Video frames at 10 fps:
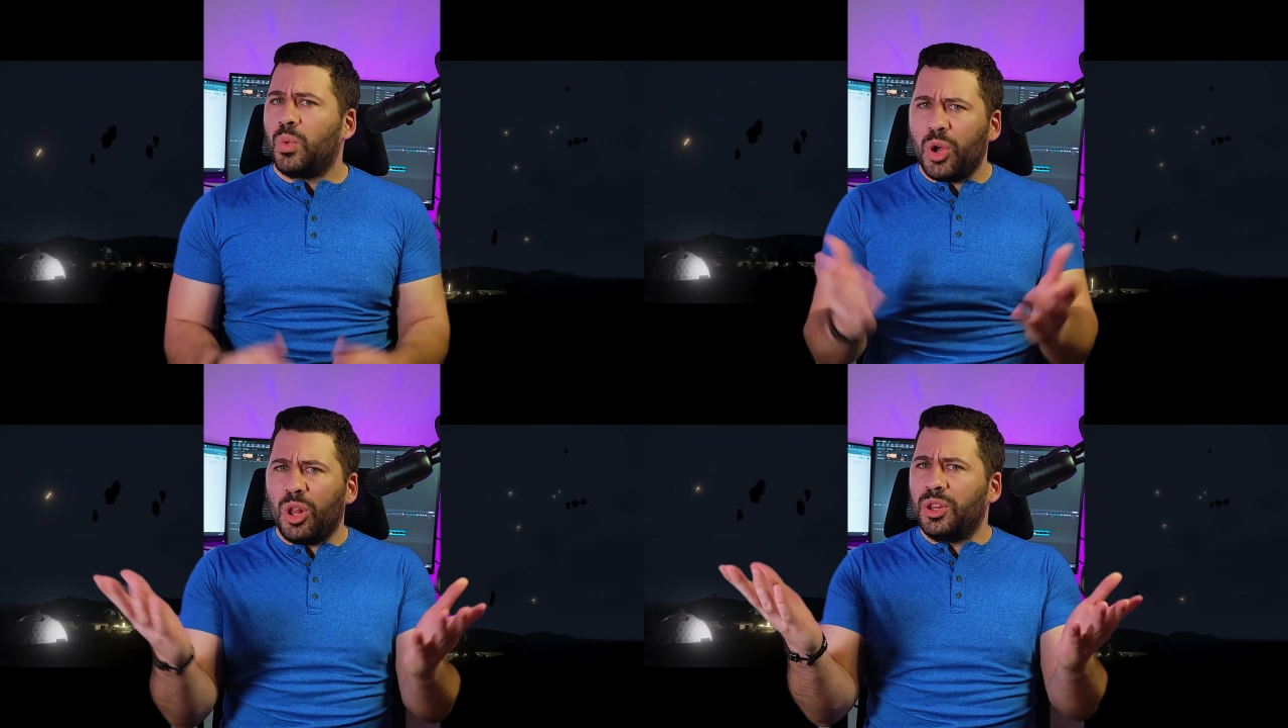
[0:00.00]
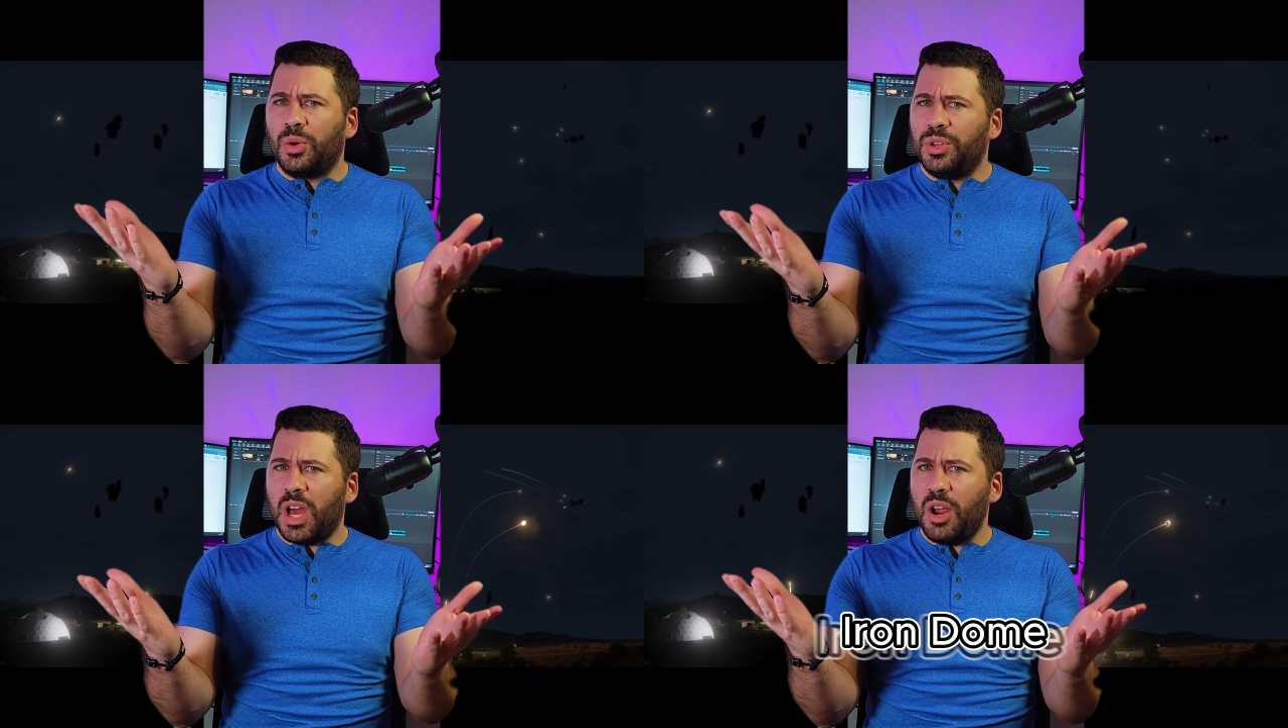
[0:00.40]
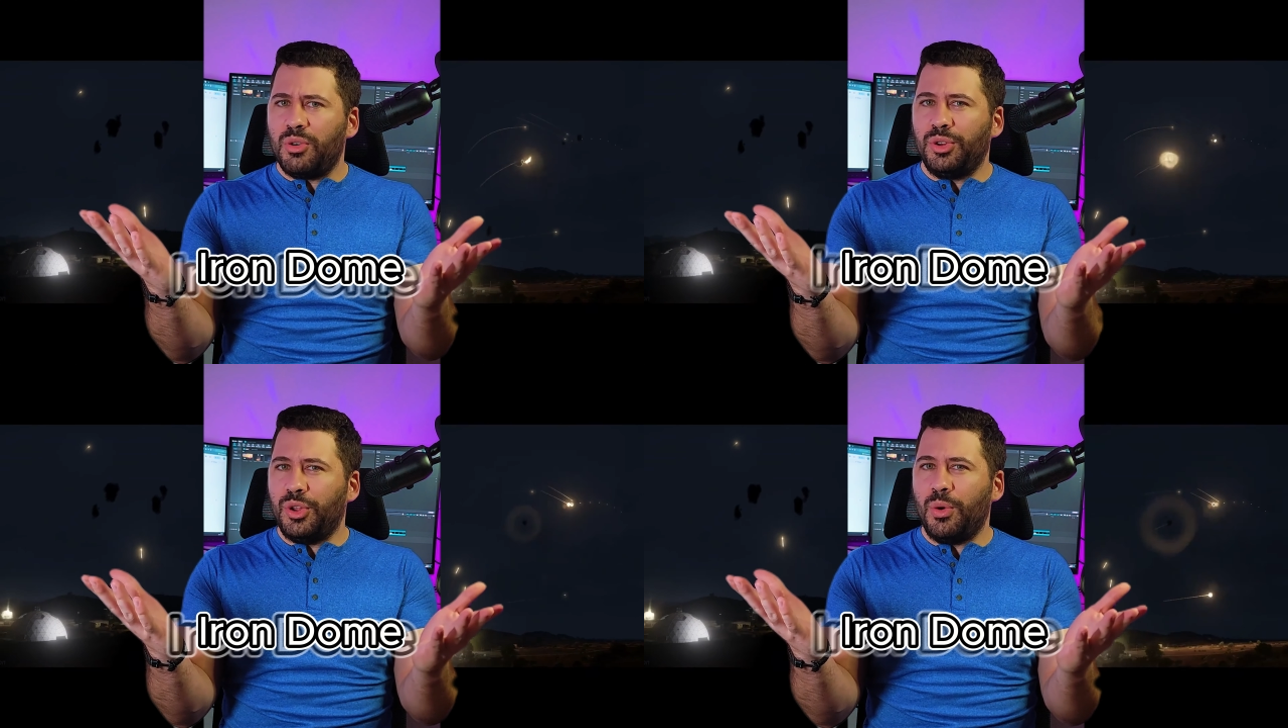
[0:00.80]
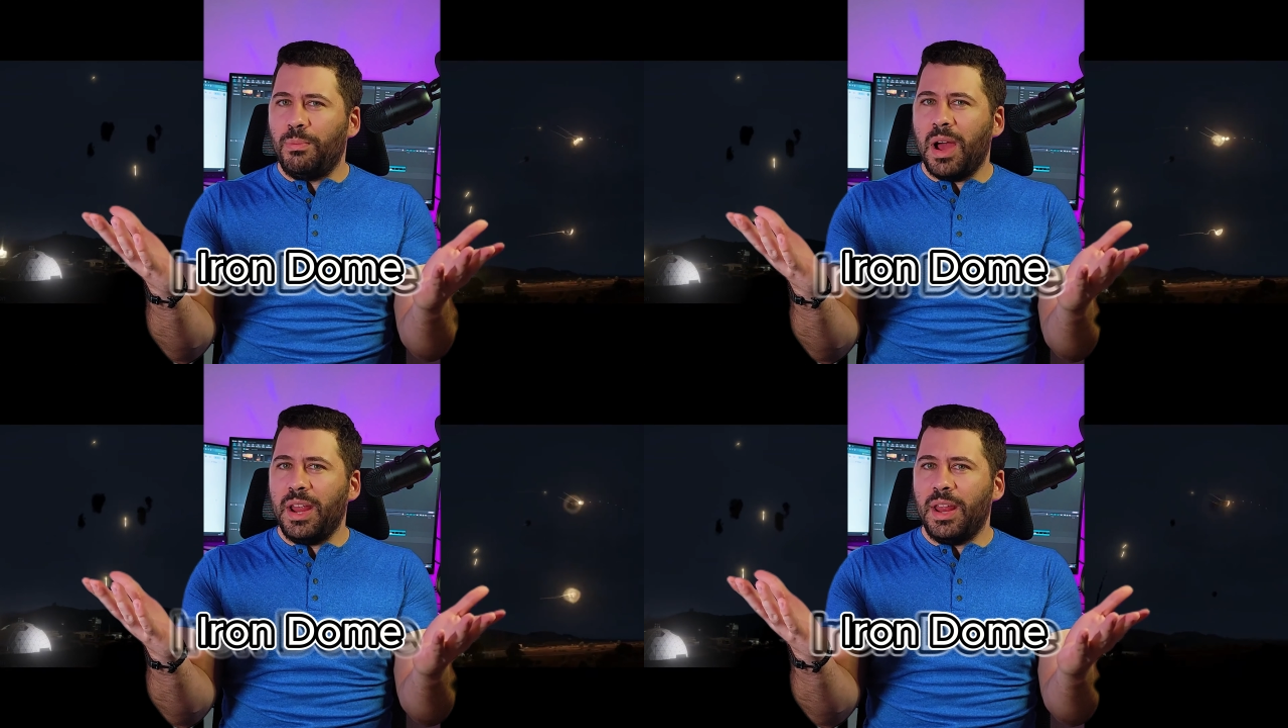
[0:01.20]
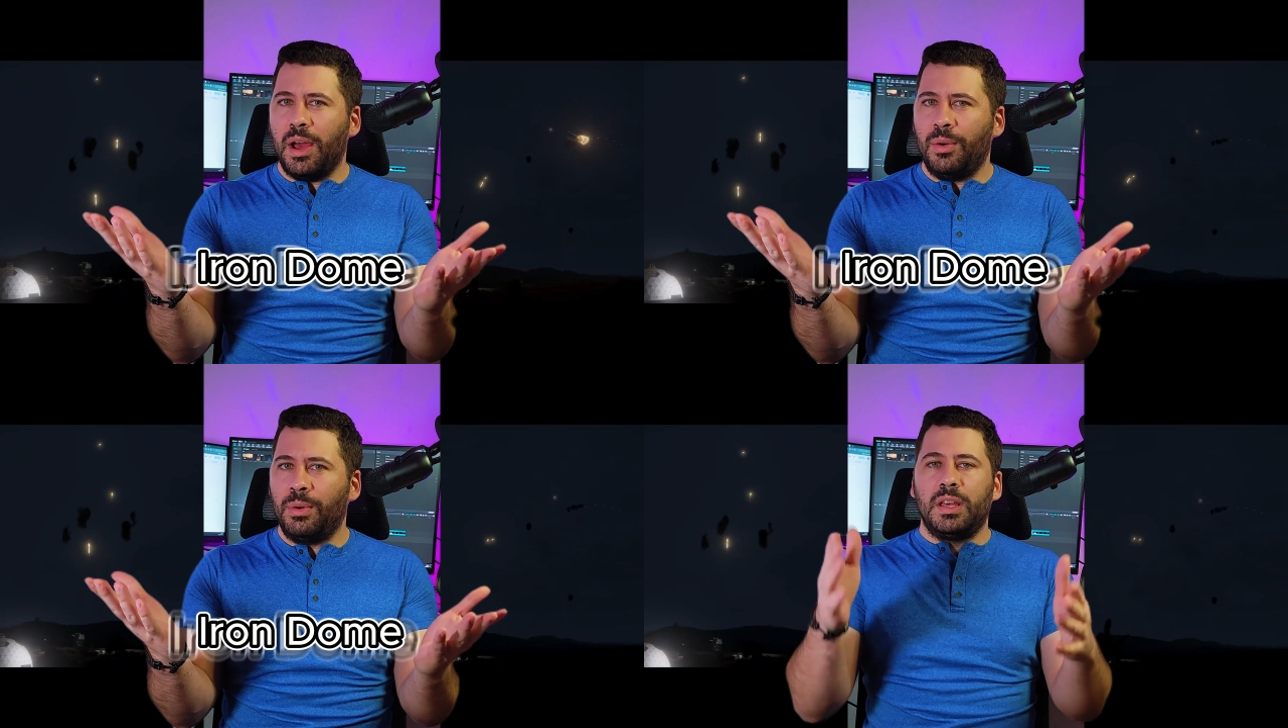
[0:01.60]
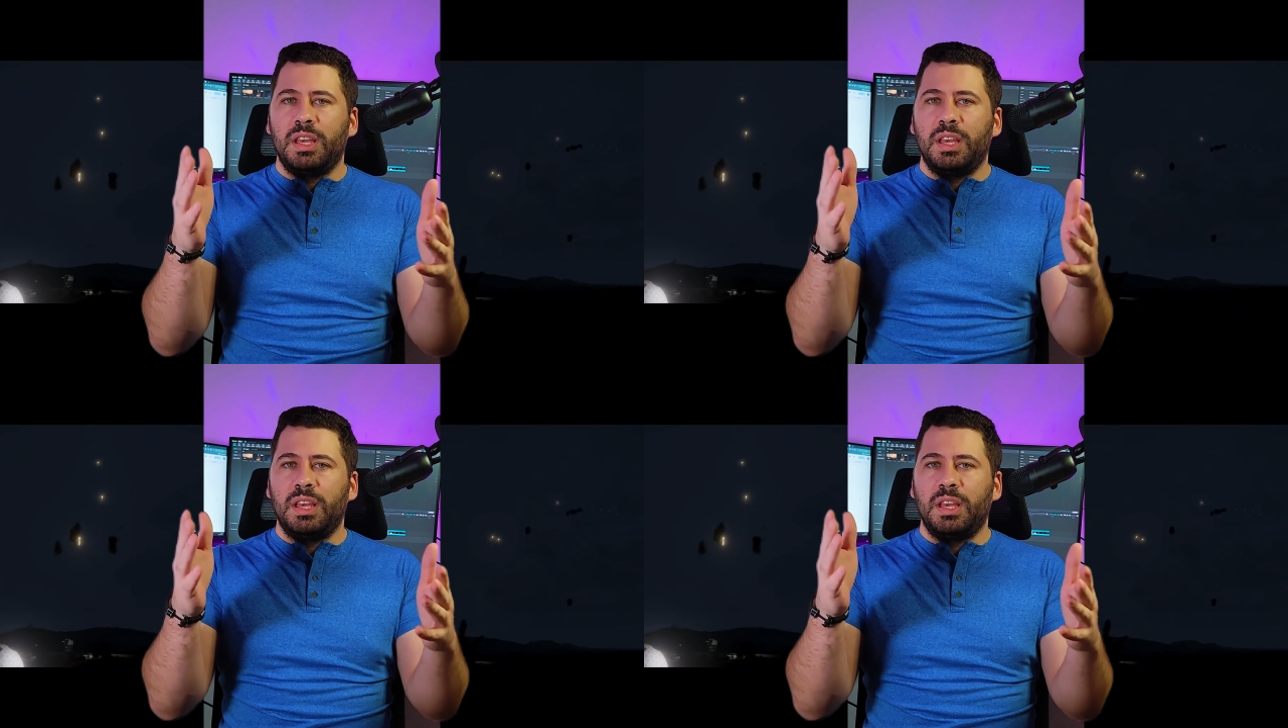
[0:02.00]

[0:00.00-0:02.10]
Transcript: We all know the Iron Dome by now,